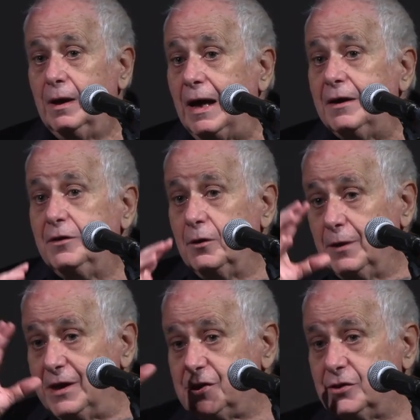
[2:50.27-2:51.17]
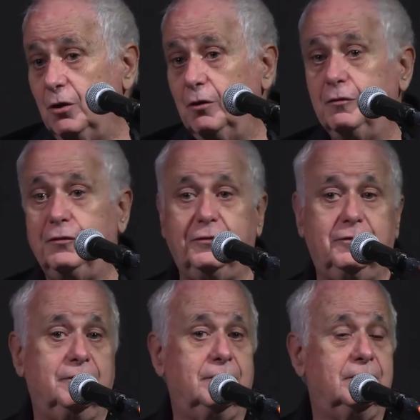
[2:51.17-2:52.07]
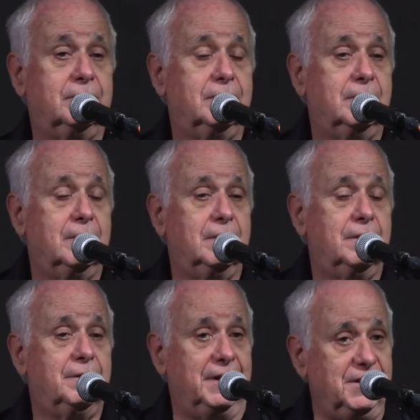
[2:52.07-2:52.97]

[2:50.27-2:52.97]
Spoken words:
like the rest of the